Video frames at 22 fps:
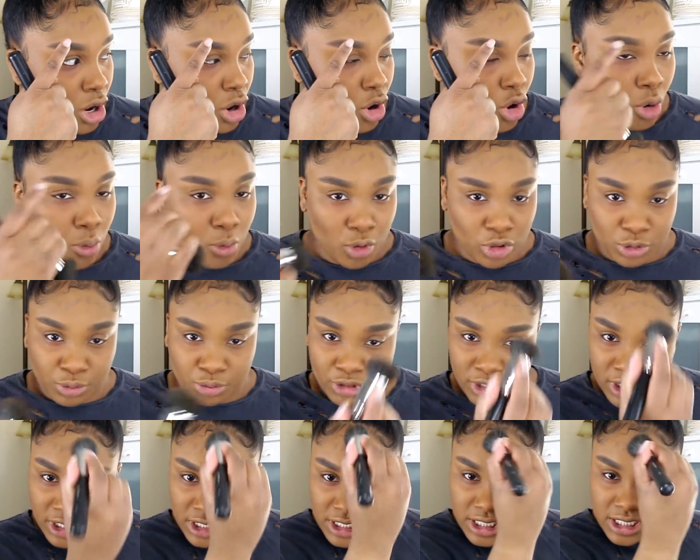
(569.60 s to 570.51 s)
almost
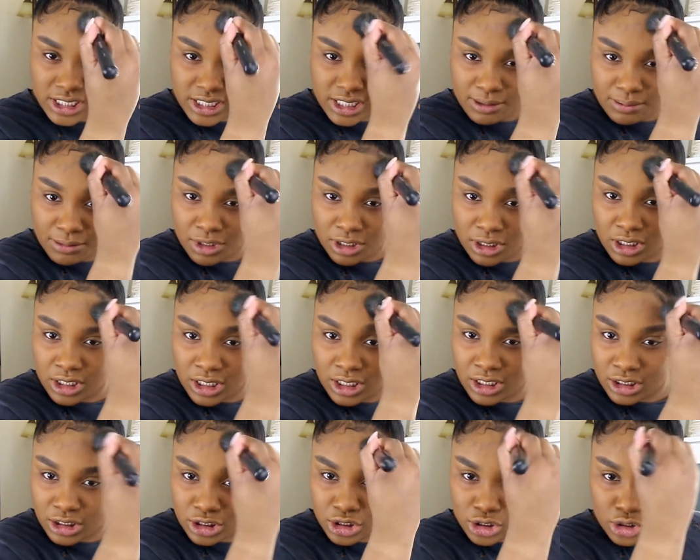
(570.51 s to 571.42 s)
pretty
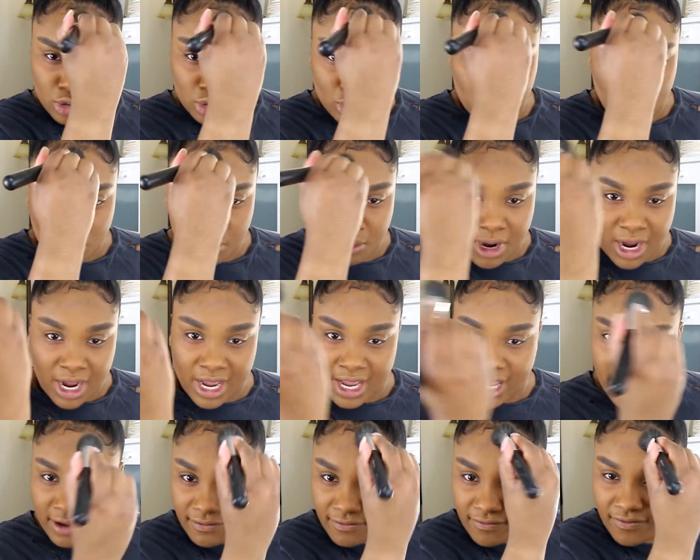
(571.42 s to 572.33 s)
similar to
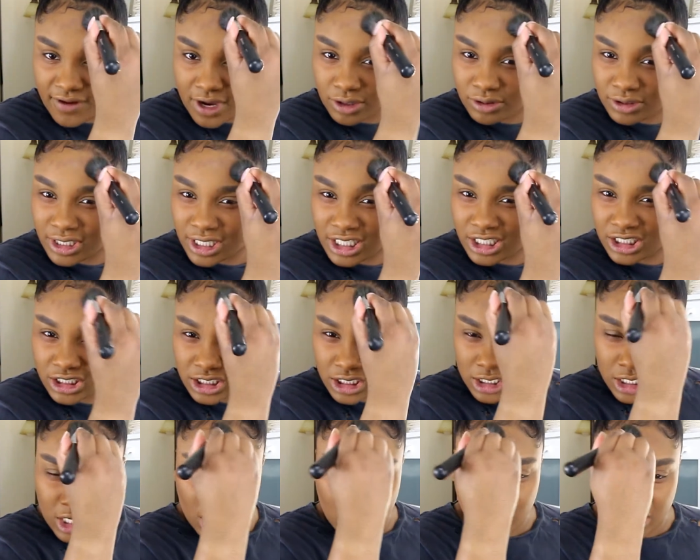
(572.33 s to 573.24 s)
my
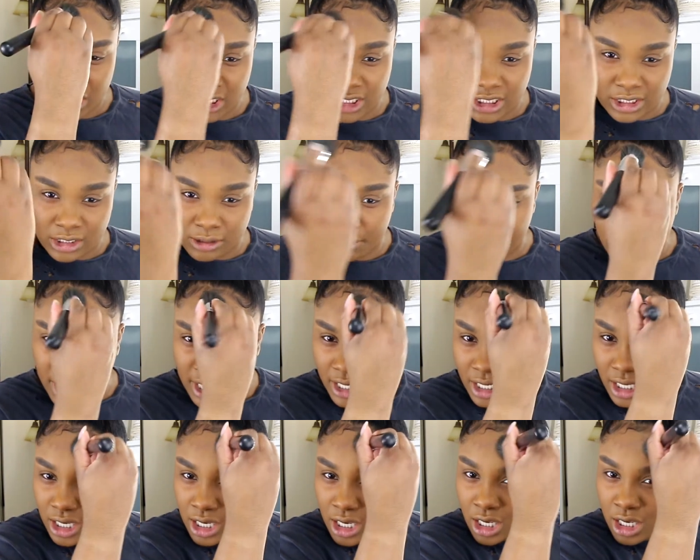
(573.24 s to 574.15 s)
foundation color a little
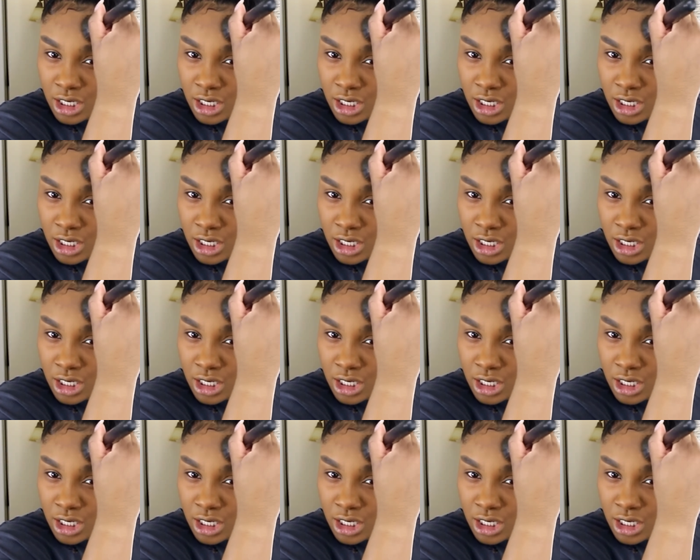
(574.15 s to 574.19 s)
bit.